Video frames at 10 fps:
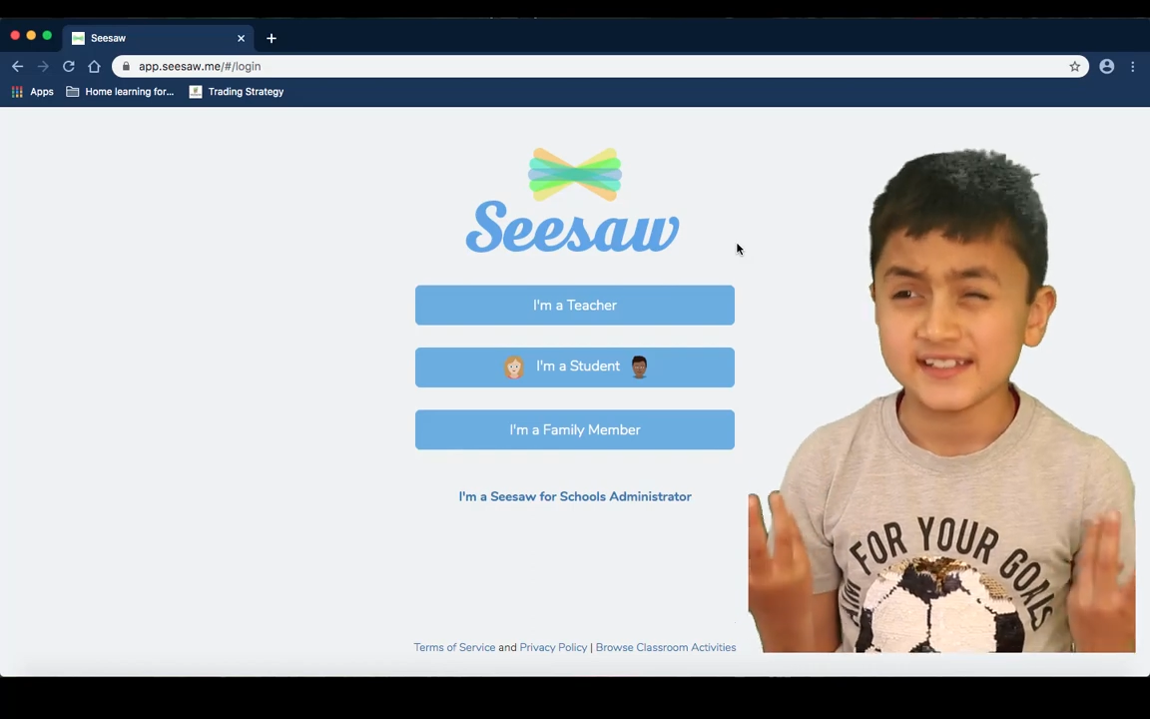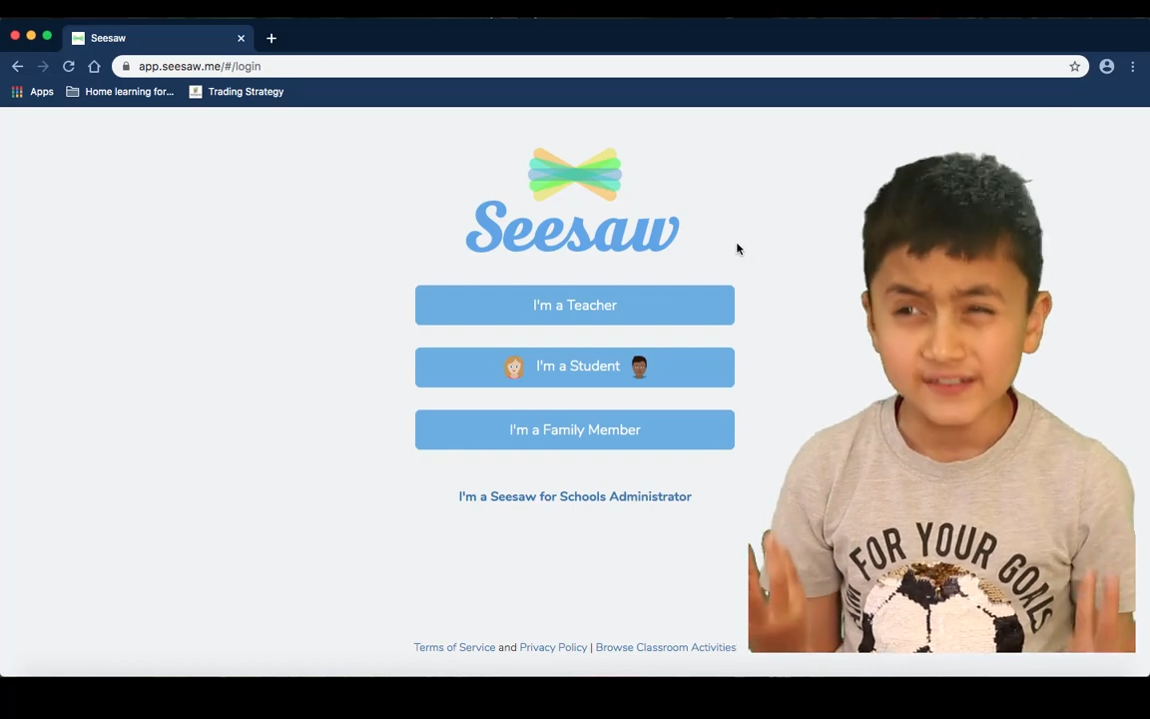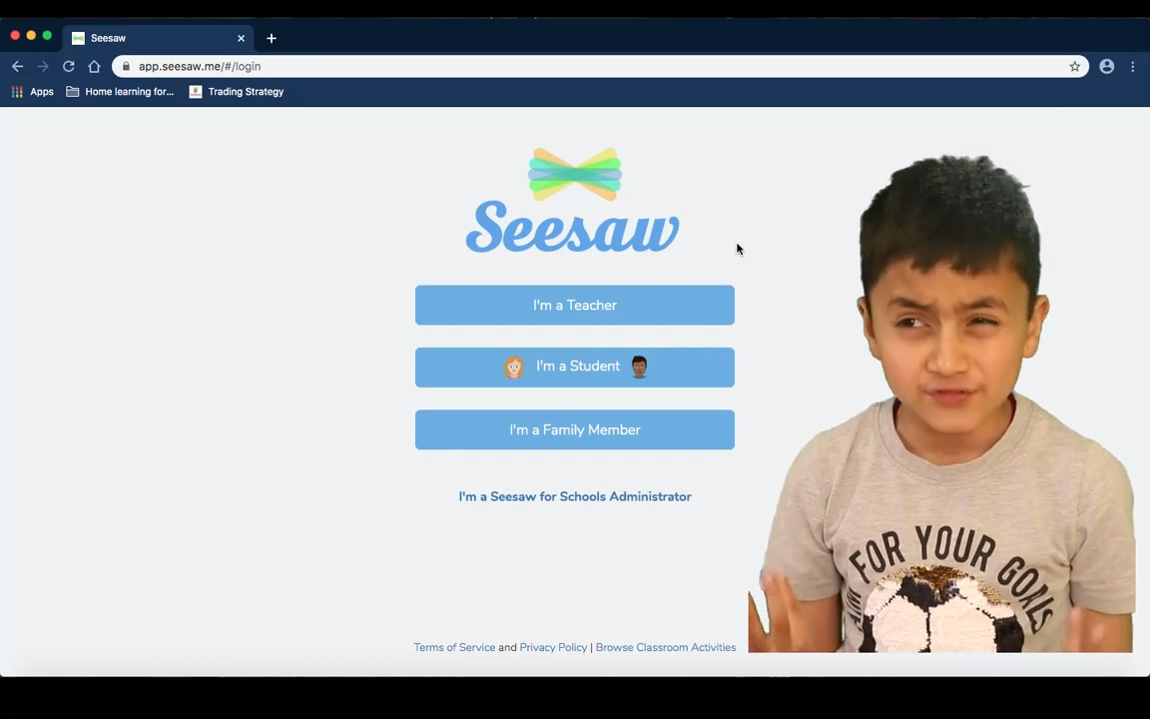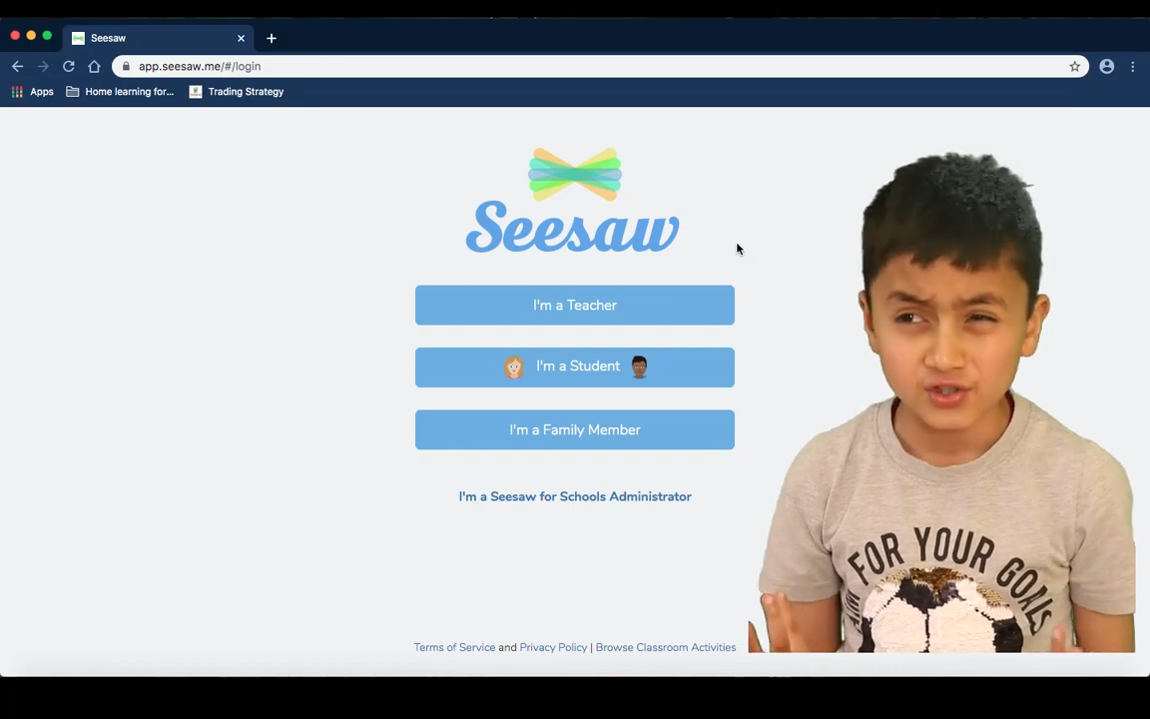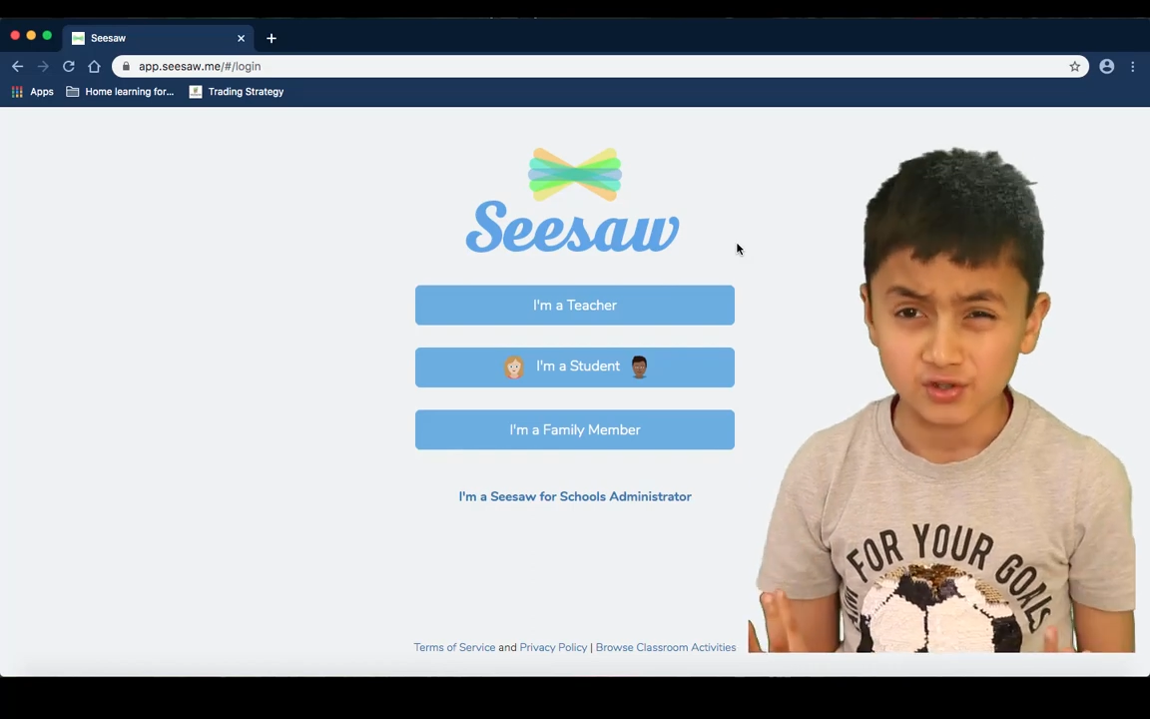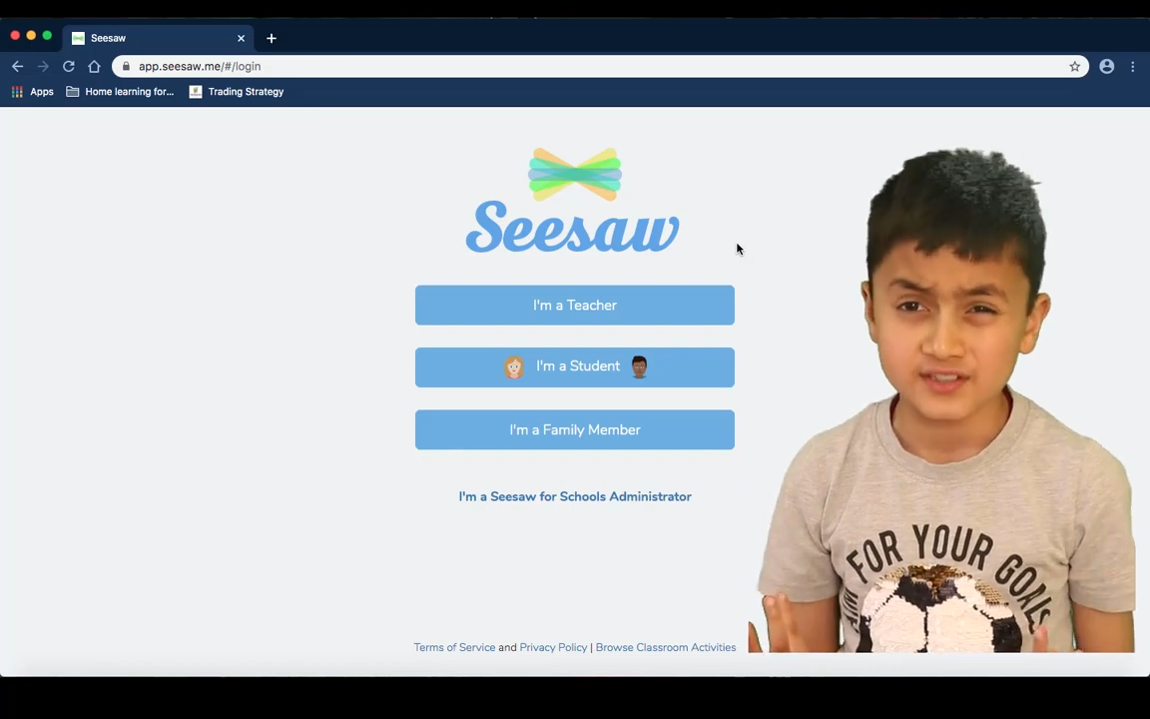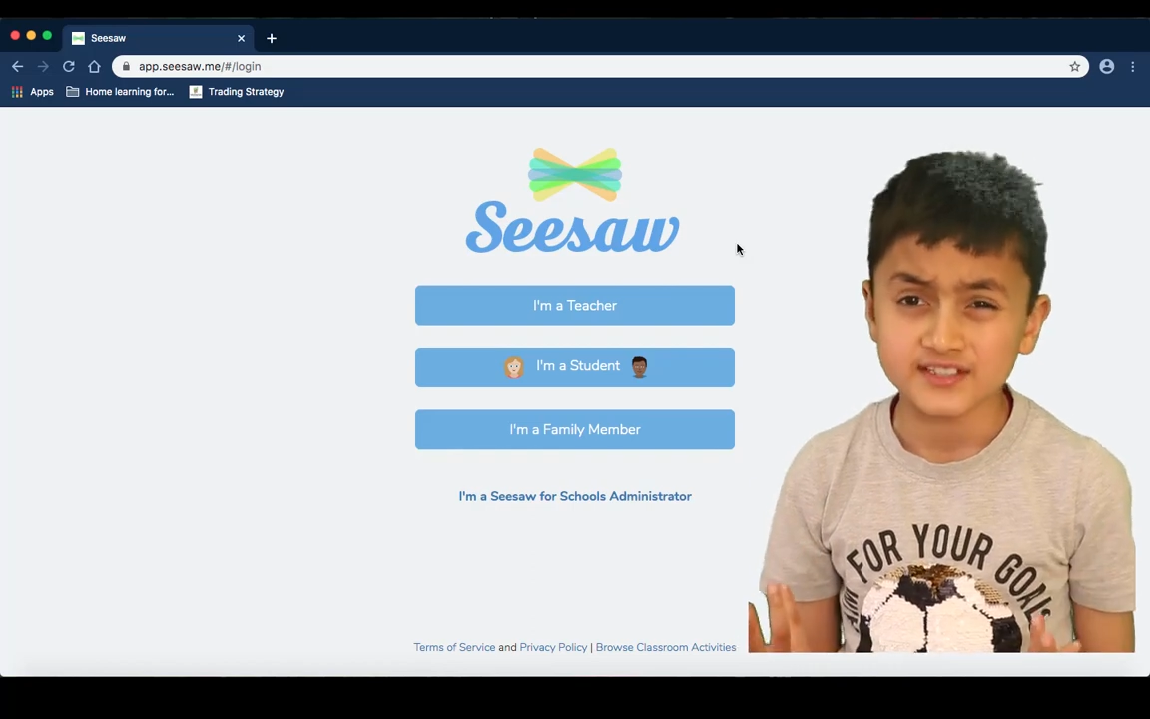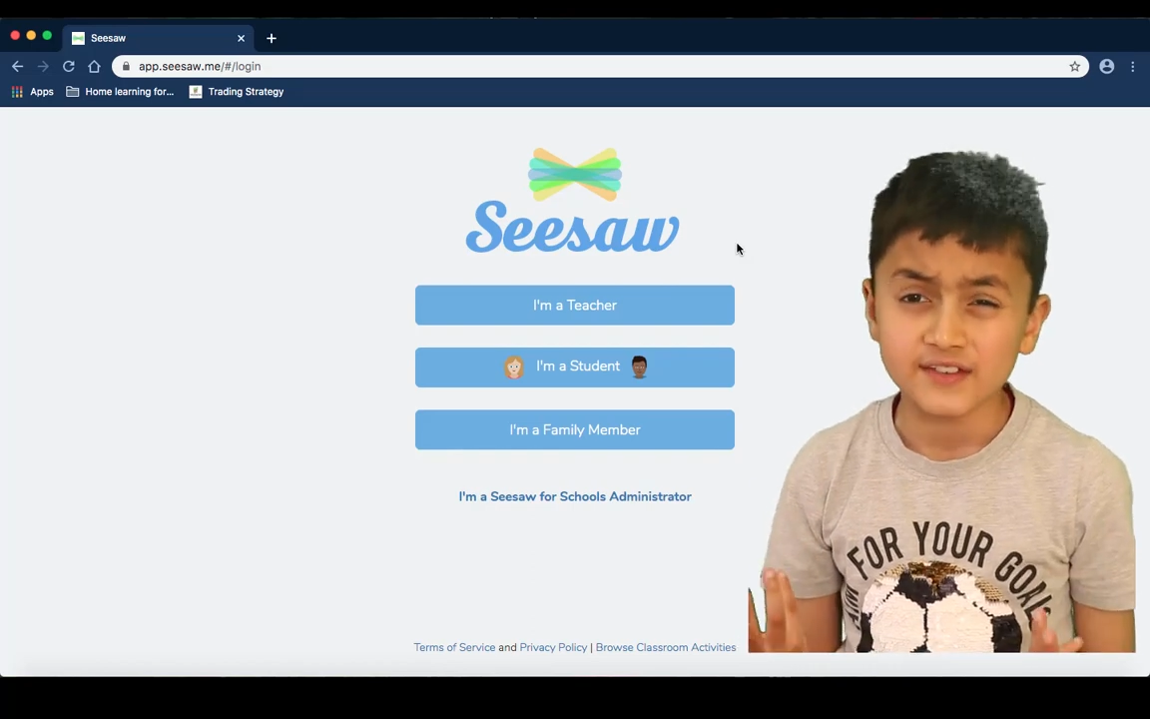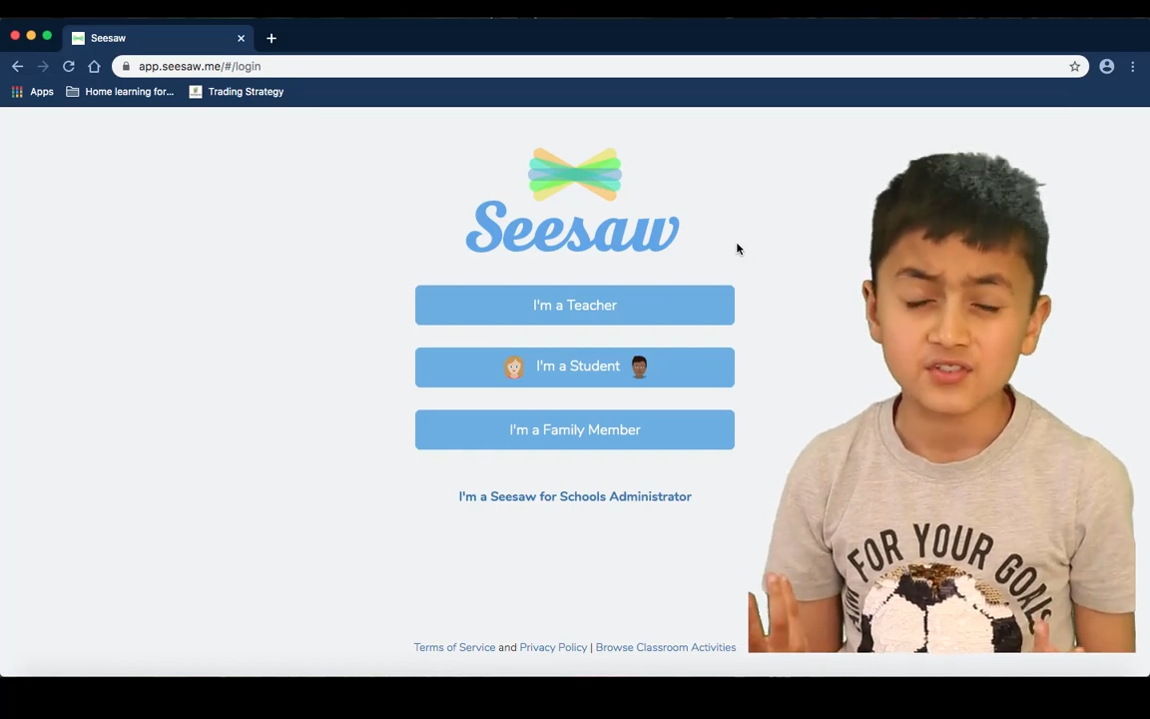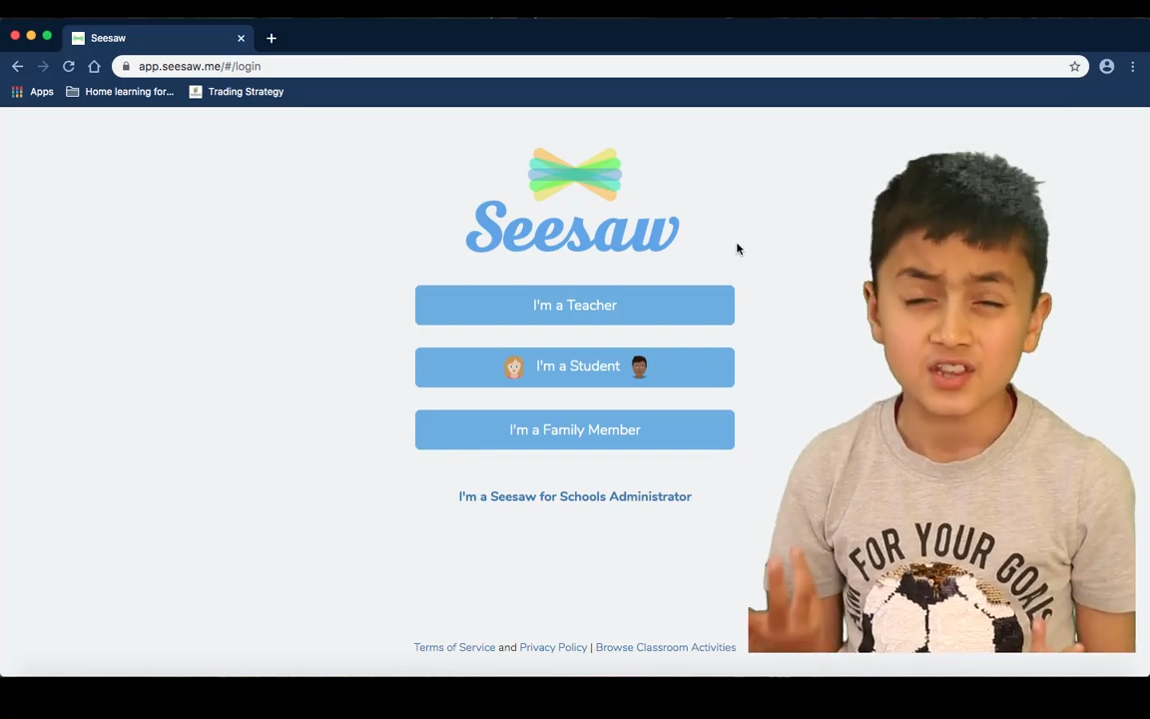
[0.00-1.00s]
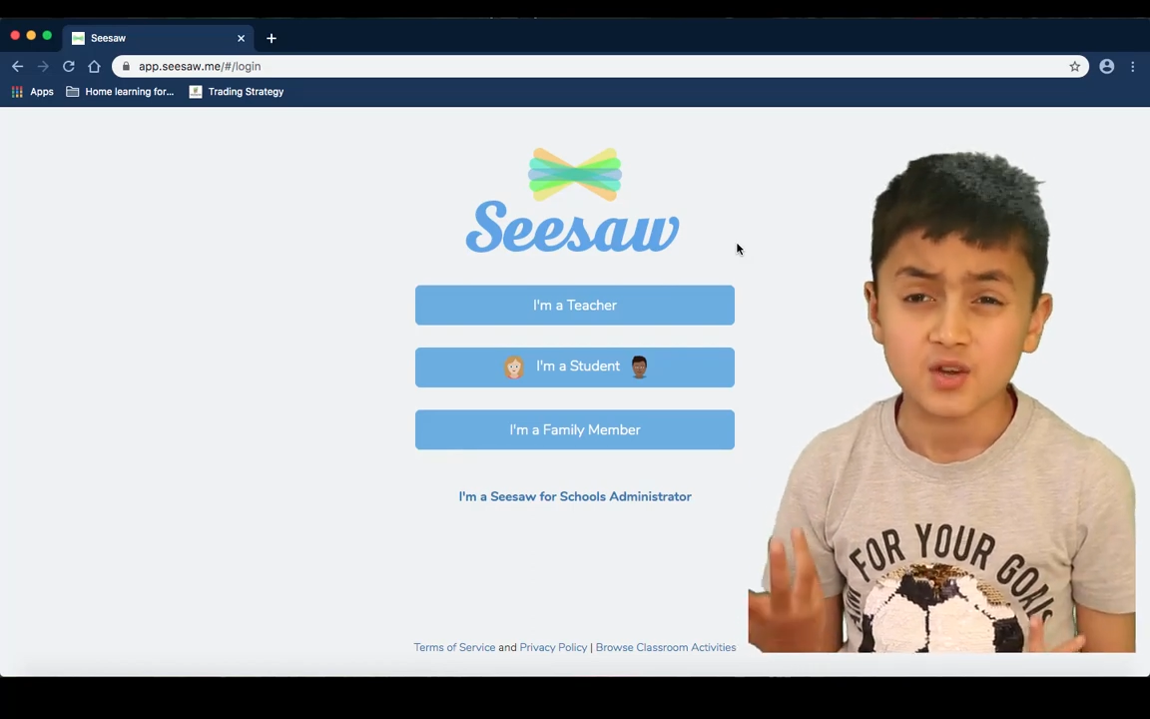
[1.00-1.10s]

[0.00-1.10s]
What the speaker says: difficult saving